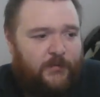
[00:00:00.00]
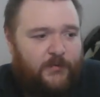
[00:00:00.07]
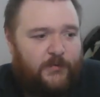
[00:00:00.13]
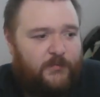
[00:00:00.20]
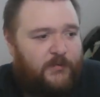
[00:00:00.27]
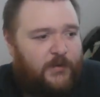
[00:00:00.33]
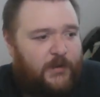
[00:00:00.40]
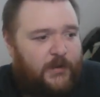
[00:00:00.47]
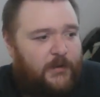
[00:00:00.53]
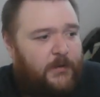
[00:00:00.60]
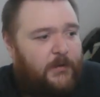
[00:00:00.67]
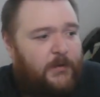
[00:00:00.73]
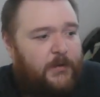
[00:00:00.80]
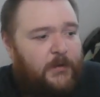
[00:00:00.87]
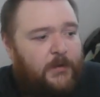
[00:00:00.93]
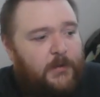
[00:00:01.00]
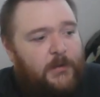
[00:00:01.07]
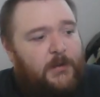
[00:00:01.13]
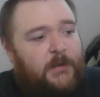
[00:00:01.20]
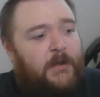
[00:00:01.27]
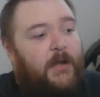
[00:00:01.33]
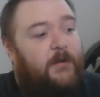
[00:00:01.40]
Tuesday.
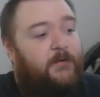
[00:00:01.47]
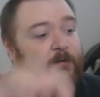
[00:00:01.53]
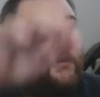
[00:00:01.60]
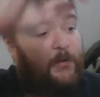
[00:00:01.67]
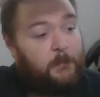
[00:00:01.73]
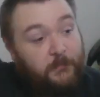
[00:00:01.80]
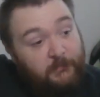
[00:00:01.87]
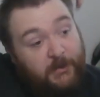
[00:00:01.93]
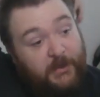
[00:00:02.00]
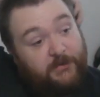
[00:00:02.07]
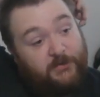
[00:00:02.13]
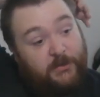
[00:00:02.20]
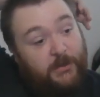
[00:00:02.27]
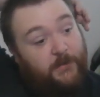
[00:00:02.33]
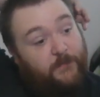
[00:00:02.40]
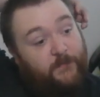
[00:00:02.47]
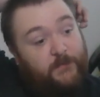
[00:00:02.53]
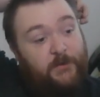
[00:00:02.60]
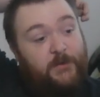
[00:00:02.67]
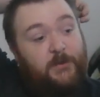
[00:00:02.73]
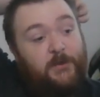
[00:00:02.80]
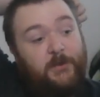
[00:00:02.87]
Next up, Redshift.
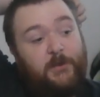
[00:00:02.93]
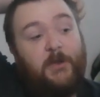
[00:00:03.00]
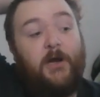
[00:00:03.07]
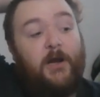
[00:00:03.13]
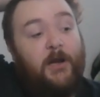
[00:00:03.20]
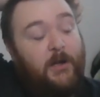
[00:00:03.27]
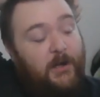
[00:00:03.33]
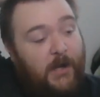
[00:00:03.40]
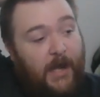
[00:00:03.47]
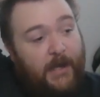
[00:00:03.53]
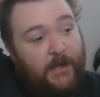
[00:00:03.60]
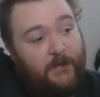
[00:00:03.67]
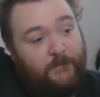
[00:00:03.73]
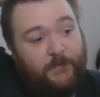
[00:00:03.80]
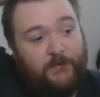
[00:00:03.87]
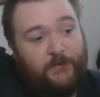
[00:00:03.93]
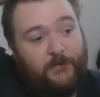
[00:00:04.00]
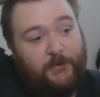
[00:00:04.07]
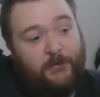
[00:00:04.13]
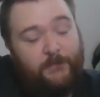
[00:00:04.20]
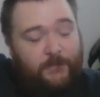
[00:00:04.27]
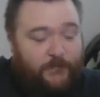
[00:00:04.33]
Agatha
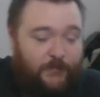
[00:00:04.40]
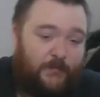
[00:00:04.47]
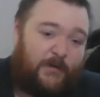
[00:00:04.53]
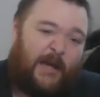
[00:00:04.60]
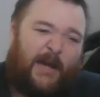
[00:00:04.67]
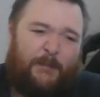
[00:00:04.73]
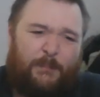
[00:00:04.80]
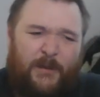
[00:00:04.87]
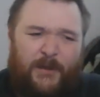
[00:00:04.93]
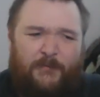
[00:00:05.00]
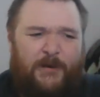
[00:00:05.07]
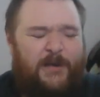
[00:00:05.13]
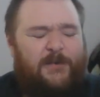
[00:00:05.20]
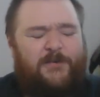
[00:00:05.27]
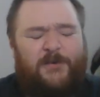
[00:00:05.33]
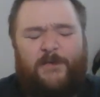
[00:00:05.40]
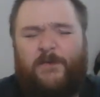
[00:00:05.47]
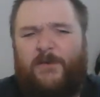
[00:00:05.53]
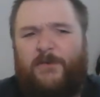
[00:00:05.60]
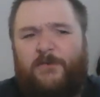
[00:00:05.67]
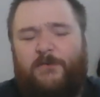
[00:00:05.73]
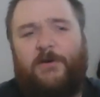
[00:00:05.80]
stuff. I played Redshift
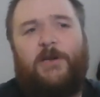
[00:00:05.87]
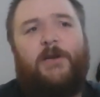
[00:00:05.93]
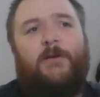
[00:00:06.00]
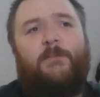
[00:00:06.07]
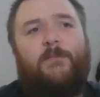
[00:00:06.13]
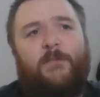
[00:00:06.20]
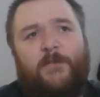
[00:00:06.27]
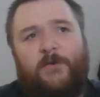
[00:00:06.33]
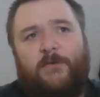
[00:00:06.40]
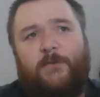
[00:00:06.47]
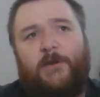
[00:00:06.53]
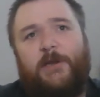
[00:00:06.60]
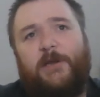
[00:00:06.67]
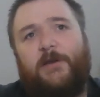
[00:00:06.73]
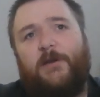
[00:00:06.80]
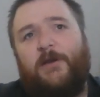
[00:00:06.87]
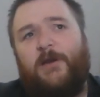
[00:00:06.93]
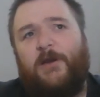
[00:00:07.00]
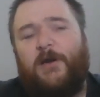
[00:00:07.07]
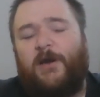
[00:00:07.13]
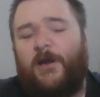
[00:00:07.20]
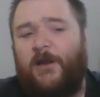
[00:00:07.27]
on stream this week,
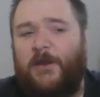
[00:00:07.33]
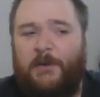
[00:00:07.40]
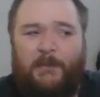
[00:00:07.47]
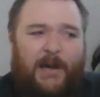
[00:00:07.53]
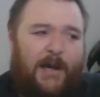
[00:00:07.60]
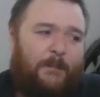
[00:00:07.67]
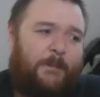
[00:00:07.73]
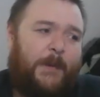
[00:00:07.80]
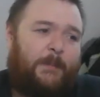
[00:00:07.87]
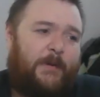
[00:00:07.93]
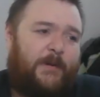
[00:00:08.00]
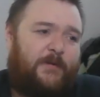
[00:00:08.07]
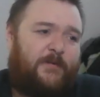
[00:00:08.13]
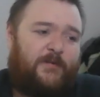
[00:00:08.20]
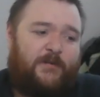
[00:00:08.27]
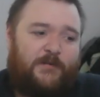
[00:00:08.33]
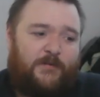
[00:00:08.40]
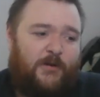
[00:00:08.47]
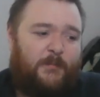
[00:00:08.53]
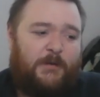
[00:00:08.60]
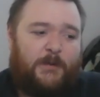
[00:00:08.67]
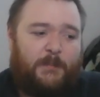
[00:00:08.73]
and the amount of people that just
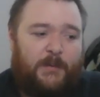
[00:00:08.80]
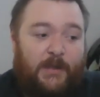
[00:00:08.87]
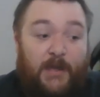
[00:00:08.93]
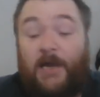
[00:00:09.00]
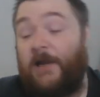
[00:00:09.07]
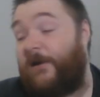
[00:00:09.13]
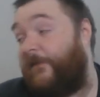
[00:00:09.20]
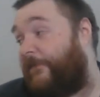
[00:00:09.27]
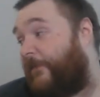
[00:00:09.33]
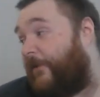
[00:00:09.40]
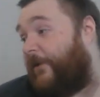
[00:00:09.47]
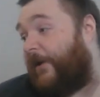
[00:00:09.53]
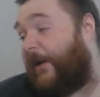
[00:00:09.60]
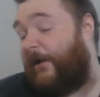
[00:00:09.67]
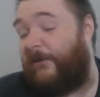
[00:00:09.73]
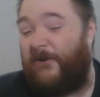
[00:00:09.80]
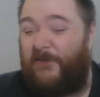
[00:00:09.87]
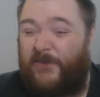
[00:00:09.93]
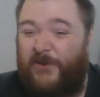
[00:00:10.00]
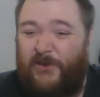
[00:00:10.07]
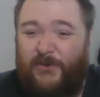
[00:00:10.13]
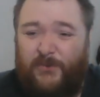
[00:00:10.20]
told me to play Agatha, and I
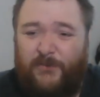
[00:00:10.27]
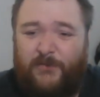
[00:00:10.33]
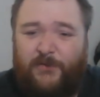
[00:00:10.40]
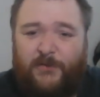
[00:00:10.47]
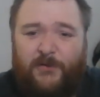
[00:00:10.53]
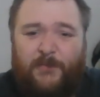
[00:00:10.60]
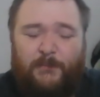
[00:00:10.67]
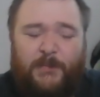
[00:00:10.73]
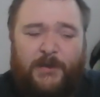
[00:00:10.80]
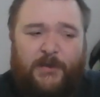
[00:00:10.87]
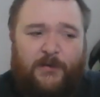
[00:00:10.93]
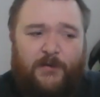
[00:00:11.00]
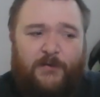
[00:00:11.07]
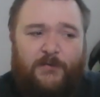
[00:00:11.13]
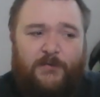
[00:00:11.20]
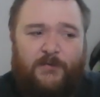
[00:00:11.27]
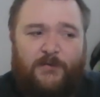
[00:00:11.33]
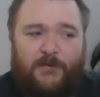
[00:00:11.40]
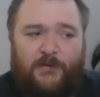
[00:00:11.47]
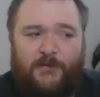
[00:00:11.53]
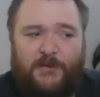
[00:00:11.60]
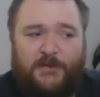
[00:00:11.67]
refused because
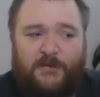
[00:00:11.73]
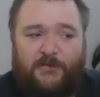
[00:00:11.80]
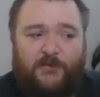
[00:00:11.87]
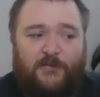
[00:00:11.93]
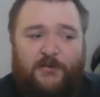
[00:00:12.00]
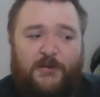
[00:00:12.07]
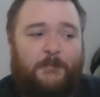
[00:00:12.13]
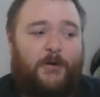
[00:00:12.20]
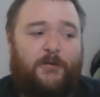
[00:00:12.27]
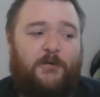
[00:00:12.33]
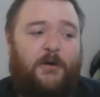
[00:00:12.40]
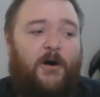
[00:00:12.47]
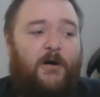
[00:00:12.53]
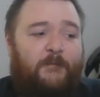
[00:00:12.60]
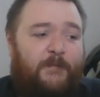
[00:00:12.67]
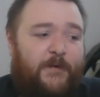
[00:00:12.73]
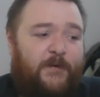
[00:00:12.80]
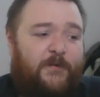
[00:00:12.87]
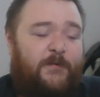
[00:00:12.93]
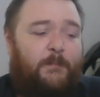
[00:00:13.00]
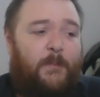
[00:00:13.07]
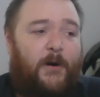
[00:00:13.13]
this is just the most obvious
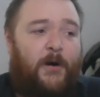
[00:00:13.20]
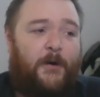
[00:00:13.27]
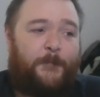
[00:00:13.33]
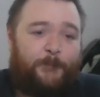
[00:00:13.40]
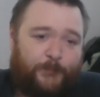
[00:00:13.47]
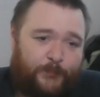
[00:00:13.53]
spot